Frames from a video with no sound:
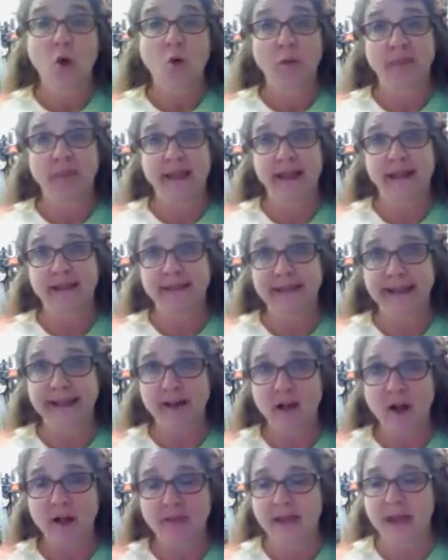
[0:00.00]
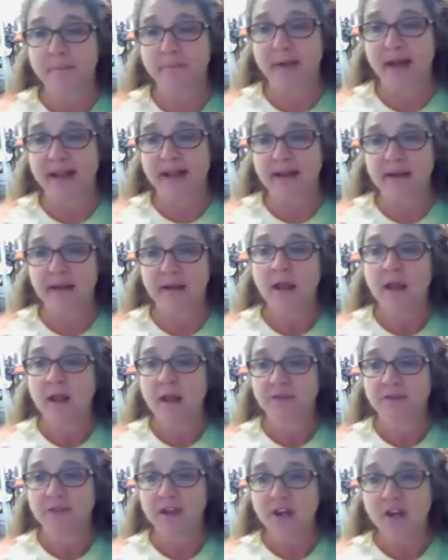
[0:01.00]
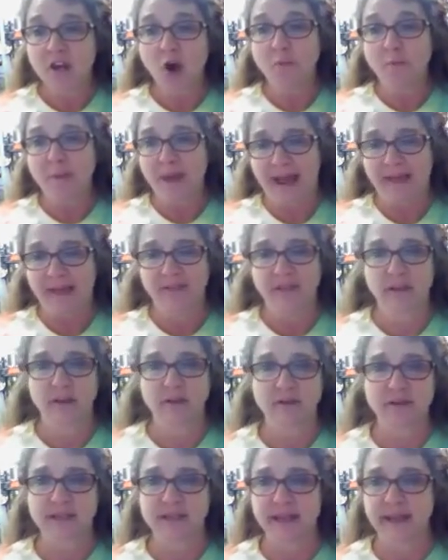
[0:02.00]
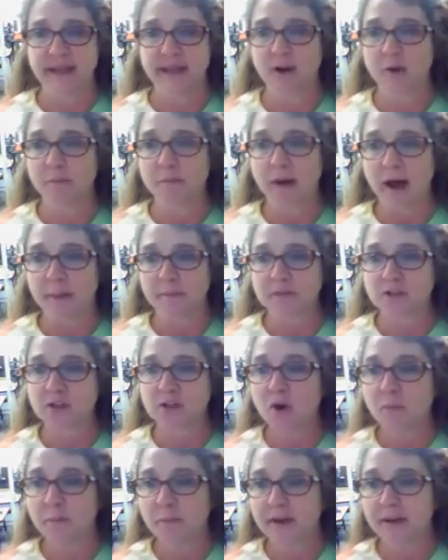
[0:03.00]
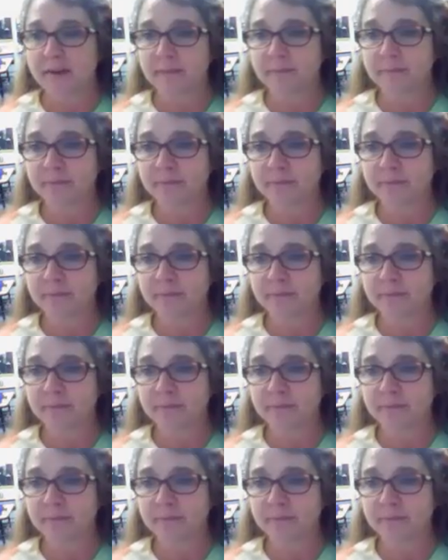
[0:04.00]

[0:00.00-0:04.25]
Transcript: When they click on that button, the notepad that you see here pops open.